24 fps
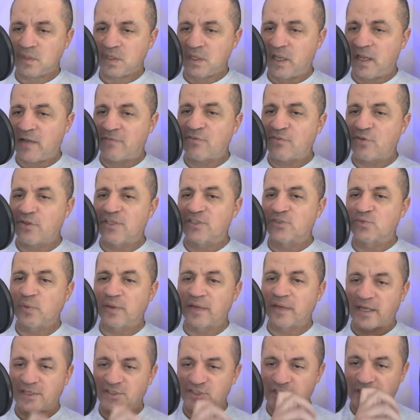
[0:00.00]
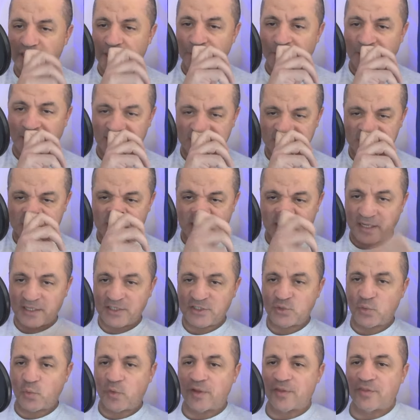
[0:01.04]
after this we got gia
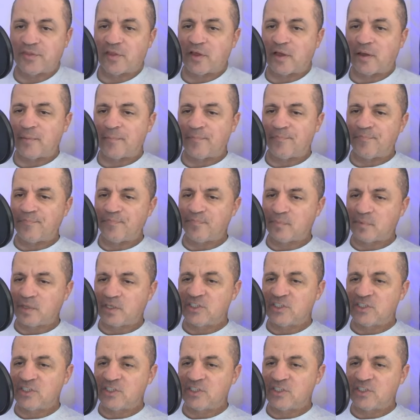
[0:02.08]
backstage with um,